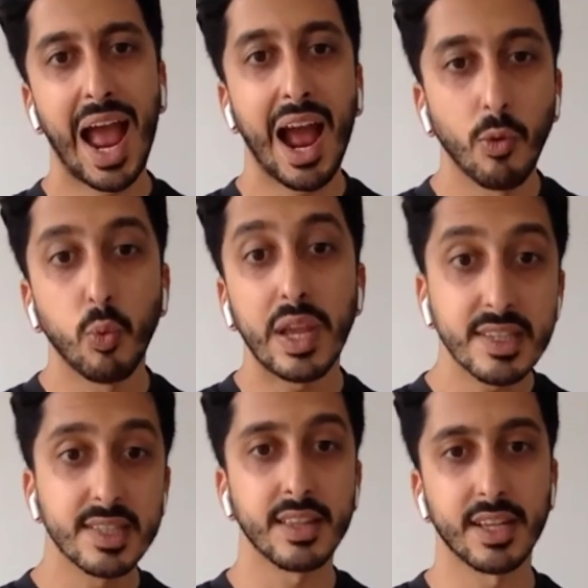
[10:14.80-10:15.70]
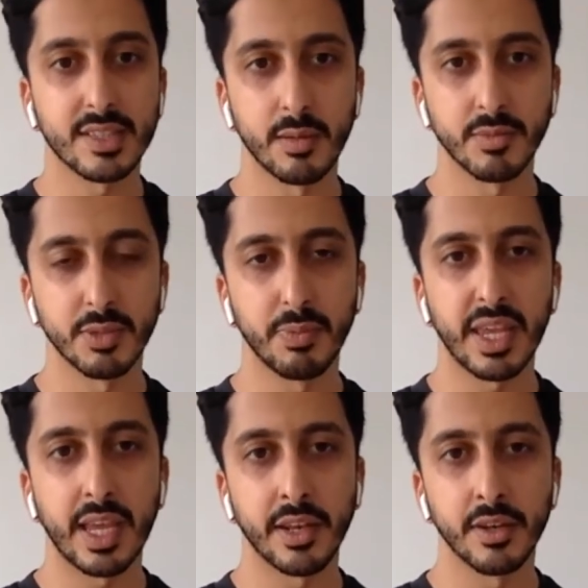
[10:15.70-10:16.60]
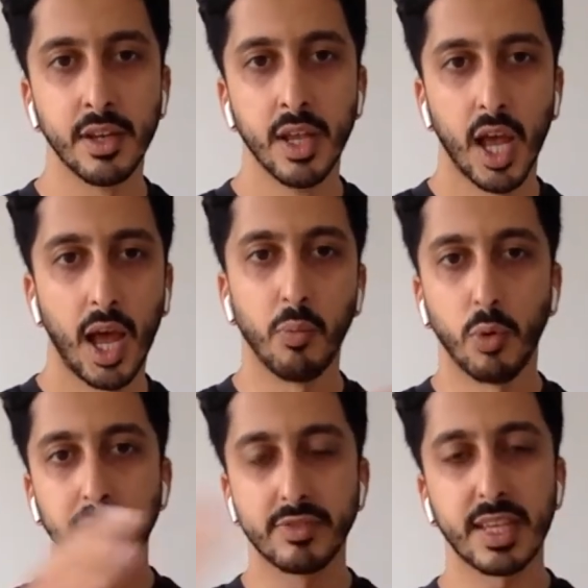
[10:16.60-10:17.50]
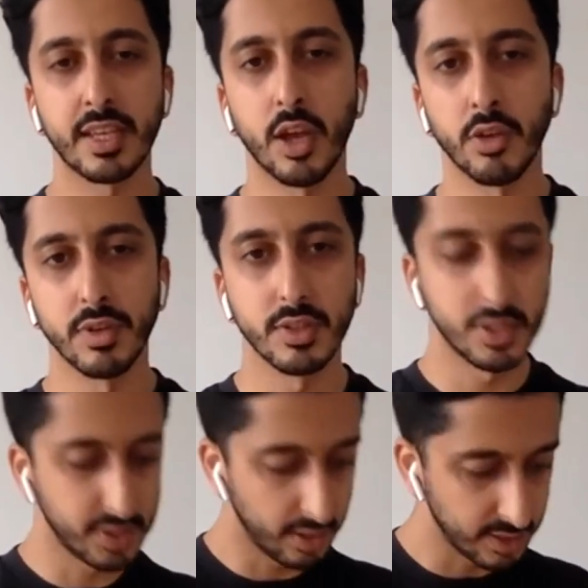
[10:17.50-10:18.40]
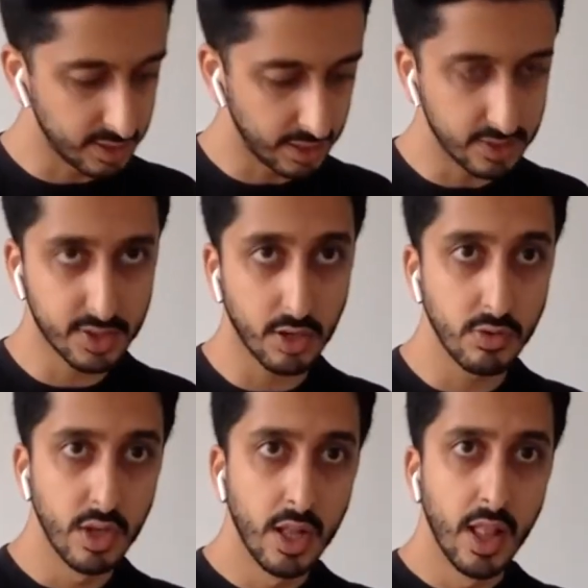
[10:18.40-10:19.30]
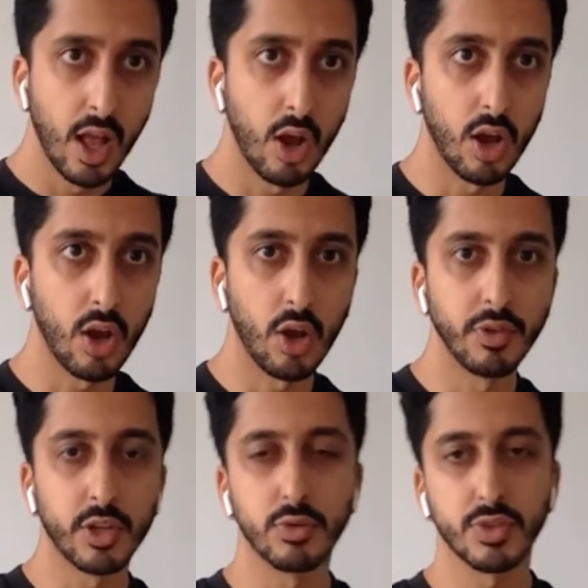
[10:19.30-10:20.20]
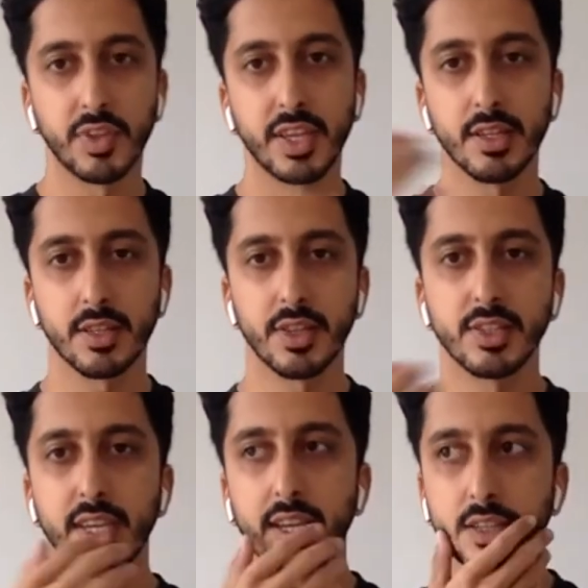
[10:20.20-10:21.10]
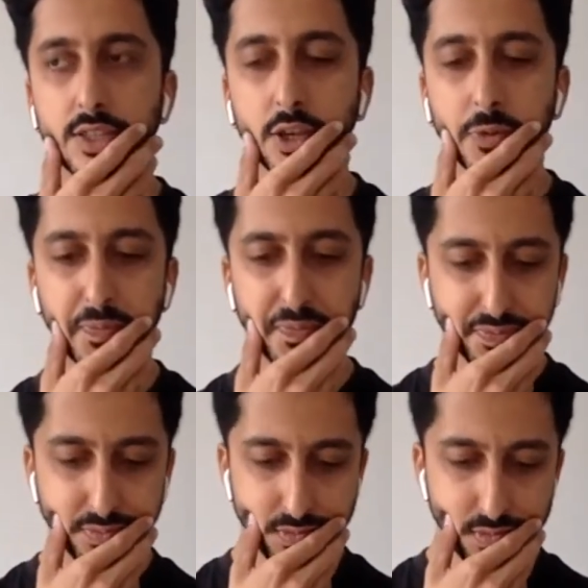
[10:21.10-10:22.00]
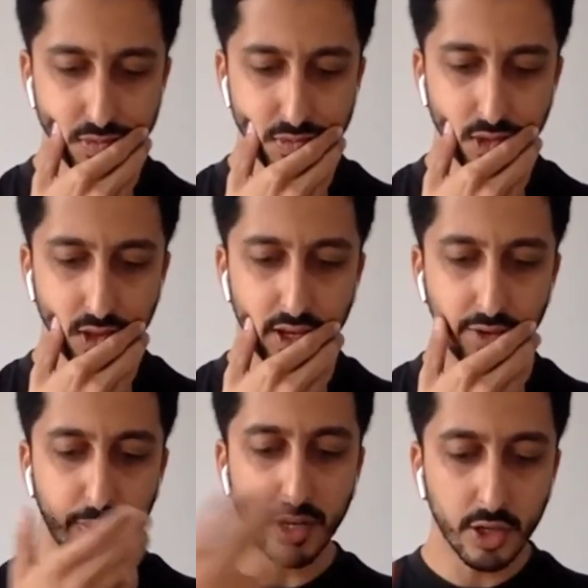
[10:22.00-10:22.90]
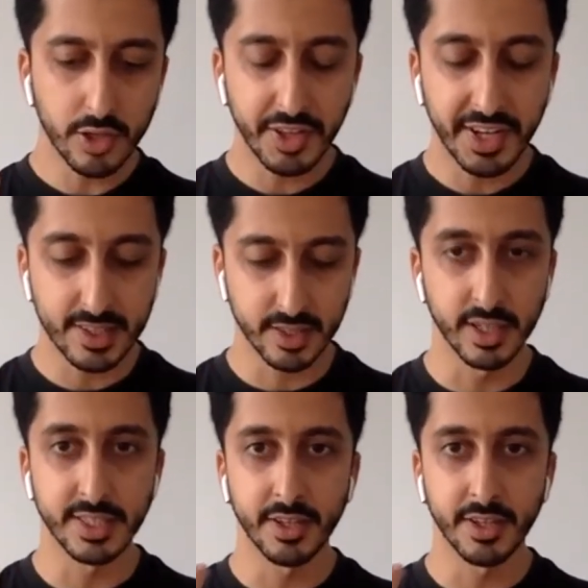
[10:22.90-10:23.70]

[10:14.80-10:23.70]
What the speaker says: how we see that's come to be and what we've seen over society. So over the course of this year. So if we look at the next